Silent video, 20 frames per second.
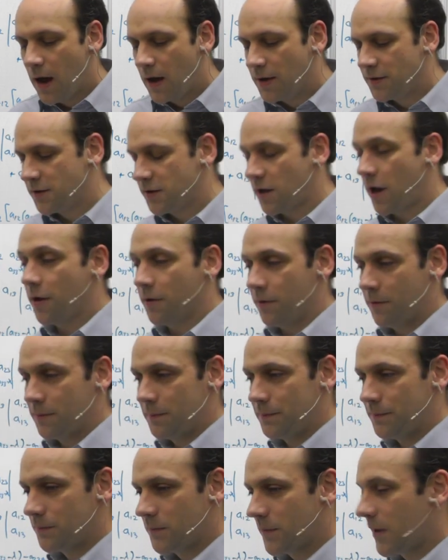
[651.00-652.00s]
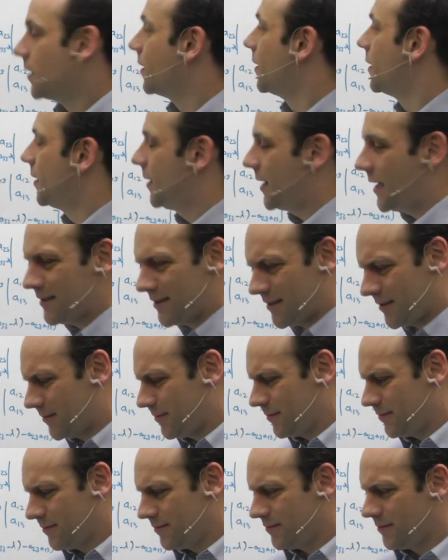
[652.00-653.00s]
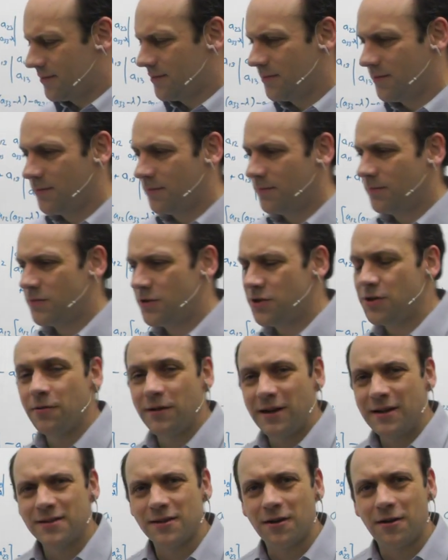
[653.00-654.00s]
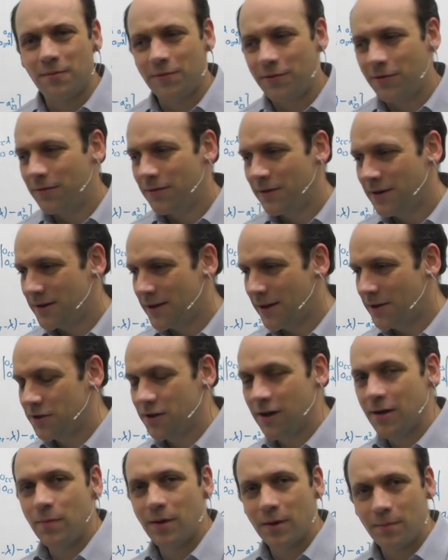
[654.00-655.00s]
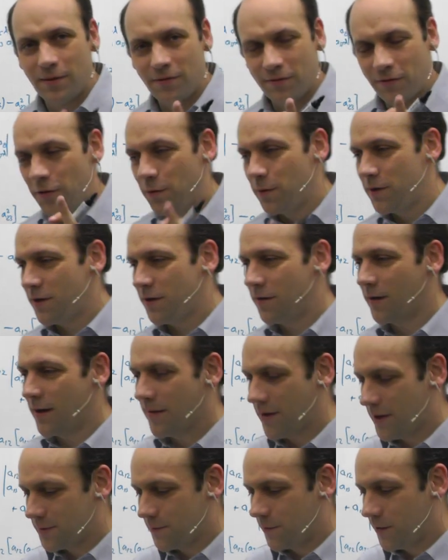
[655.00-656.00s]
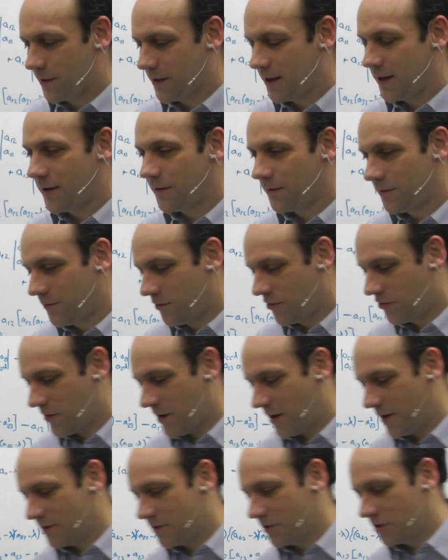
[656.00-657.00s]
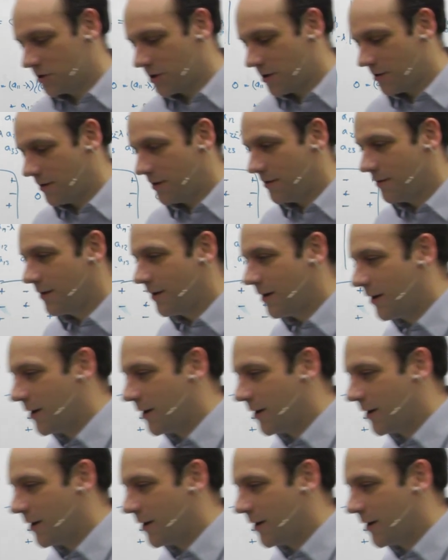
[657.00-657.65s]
So let's do an example, essentially. But before we do that, there's one little trick to show you,